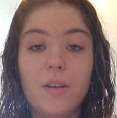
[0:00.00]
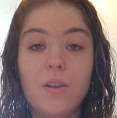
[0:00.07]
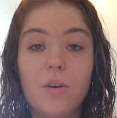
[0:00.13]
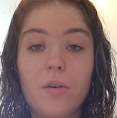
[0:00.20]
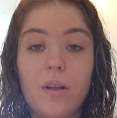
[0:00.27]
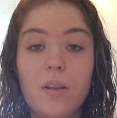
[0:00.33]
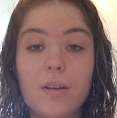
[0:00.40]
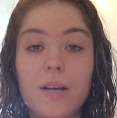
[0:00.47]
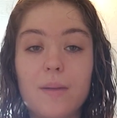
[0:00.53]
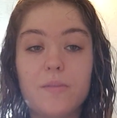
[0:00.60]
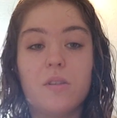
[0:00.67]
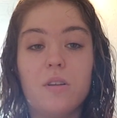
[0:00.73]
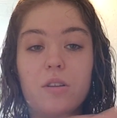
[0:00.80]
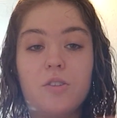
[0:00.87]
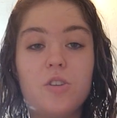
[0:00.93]
know I look
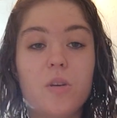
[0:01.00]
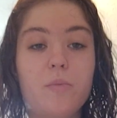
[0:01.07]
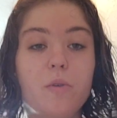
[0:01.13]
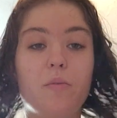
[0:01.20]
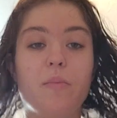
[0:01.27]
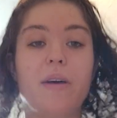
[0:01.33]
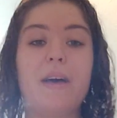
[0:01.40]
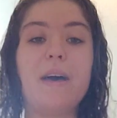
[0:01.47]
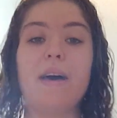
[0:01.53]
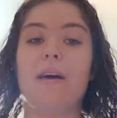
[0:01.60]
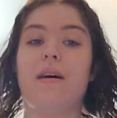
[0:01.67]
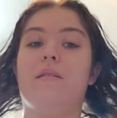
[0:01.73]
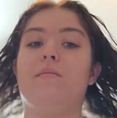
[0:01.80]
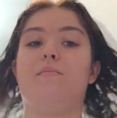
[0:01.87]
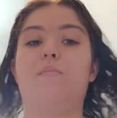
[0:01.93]
absolutely stupid with my
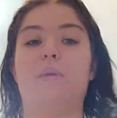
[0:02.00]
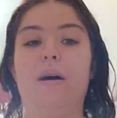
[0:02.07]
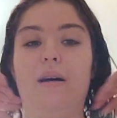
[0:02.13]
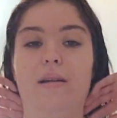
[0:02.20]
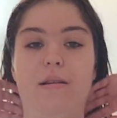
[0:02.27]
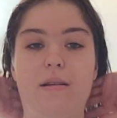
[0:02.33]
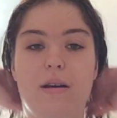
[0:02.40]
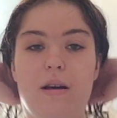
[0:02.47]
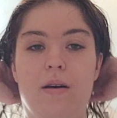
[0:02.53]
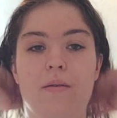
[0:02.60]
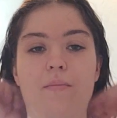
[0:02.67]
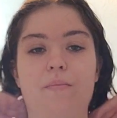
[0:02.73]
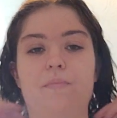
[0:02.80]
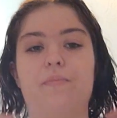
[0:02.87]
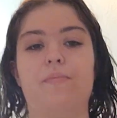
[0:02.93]
hair, but
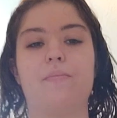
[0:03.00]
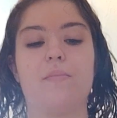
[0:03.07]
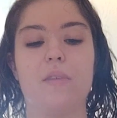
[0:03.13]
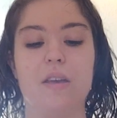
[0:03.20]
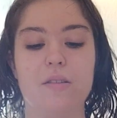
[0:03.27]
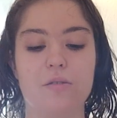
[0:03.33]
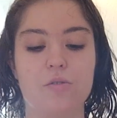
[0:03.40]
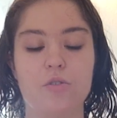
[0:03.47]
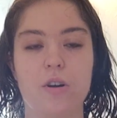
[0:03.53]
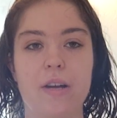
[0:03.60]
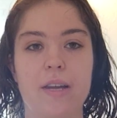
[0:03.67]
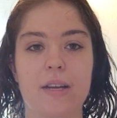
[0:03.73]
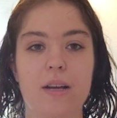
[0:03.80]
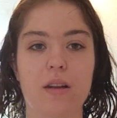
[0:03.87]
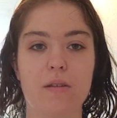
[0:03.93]
it's
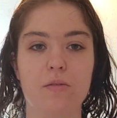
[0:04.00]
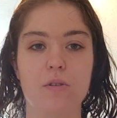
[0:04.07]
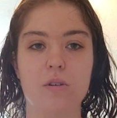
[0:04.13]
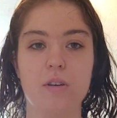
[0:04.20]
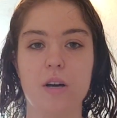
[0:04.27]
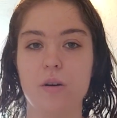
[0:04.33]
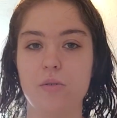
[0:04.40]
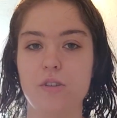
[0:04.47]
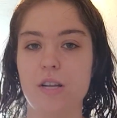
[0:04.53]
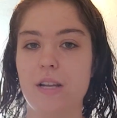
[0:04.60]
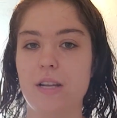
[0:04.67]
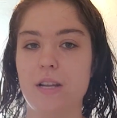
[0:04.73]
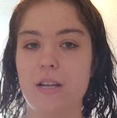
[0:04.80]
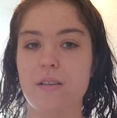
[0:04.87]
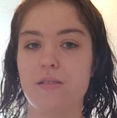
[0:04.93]
drying and I've got curl gel
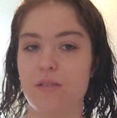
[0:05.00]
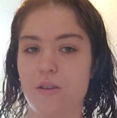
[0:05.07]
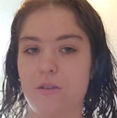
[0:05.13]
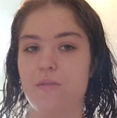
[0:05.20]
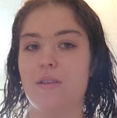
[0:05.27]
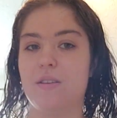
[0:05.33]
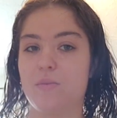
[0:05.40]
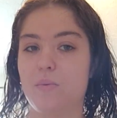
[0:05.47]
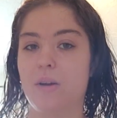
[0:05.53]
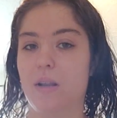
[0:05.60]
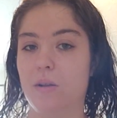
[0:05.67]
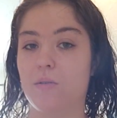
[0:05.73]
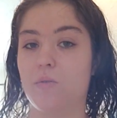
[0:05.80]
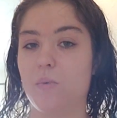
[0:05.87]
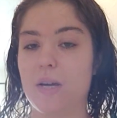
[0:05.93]
in it, so that's why it
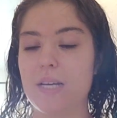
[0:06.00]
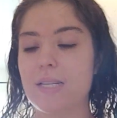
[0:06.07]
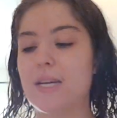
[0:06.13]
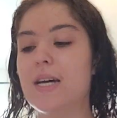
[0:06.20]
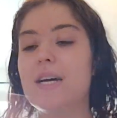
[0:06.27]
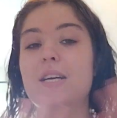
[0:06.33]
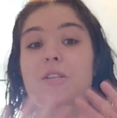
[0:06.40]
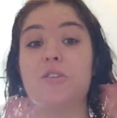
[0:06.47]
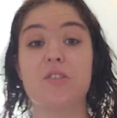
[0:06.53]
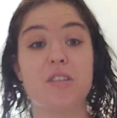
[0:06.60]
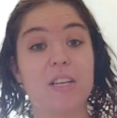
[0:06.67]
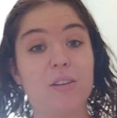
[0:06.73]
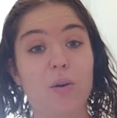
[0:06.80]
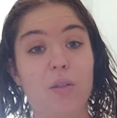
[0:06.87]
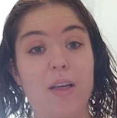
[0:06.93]
looks weird. Just
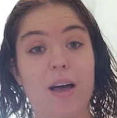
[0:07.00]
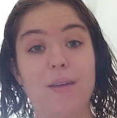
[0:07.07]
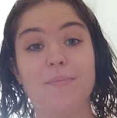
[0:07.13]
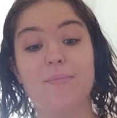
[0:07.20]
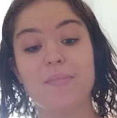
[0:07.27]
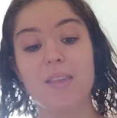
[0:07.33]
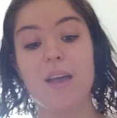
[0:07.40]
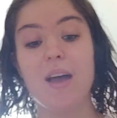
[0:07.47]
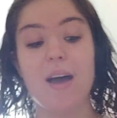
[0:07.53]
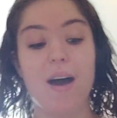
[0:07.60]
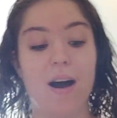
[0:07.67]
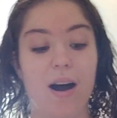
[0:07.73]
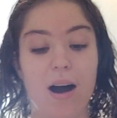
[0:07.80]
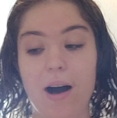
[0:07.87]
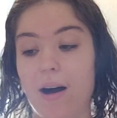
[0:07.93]
ignore that.
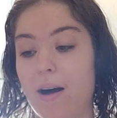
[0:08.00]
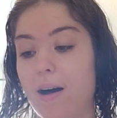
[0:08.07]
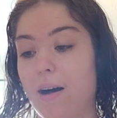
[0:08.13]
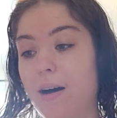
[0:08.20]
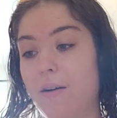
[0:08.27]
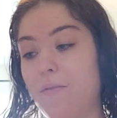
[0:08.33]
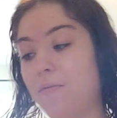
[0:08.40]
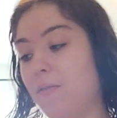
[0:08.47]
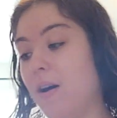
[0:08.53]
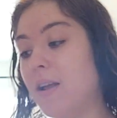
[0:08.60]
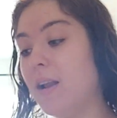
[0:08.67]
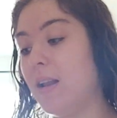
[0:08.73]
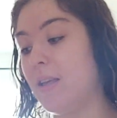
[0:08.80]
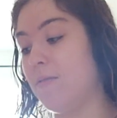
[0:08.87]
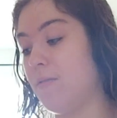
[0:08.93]
I
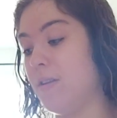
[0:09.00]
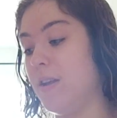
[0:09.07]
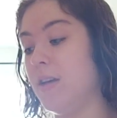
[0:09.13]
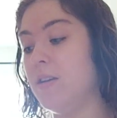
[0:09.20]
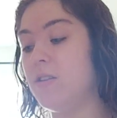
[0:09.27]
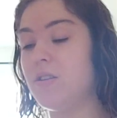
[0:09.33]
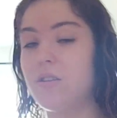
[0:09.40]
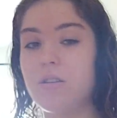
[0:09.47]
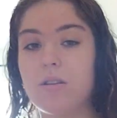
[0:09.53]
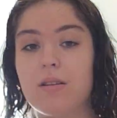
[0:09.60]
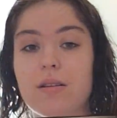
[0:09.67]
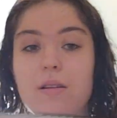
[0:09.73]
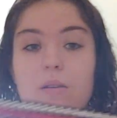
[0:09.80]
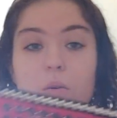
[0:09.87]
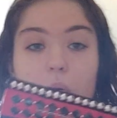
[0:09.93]
finally finished
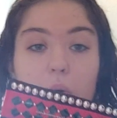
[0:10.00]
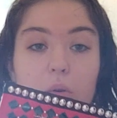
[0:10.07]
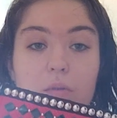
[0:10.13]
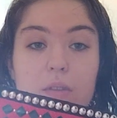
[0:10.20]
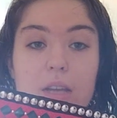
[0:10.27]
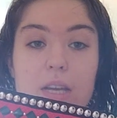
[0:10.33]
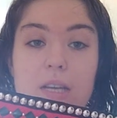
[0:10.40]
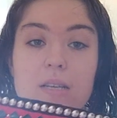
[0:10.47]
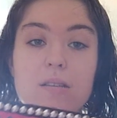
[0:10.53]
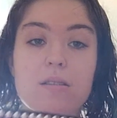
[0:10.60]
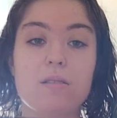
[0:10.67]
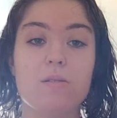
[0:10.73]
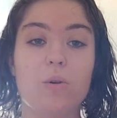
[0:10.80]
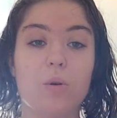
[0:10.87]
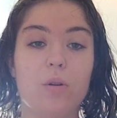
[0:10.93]
all of
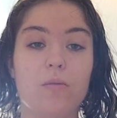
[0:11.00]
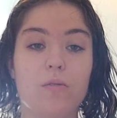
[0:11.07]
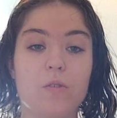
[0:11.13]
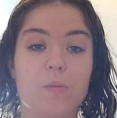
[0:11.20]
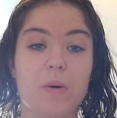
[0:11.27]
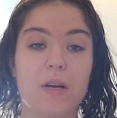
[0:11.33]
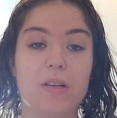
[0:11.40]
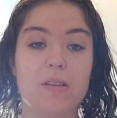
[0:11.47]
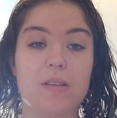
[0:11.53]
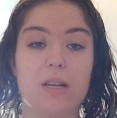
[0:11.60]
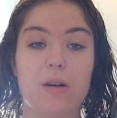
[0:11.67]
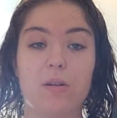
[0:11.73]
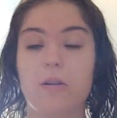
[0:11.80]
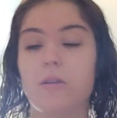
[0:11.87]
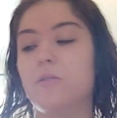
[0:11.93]
these. All of the spikes are
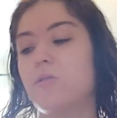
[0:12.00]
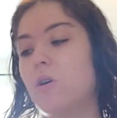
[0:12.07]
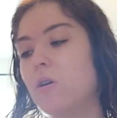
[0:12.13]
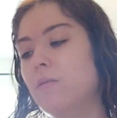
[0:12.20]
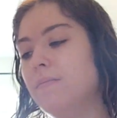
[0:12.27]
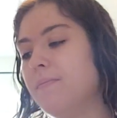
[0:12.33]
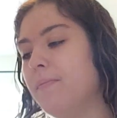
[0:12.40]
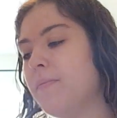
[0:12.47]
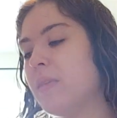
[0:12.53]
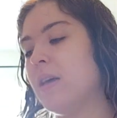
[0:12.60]
now glued on,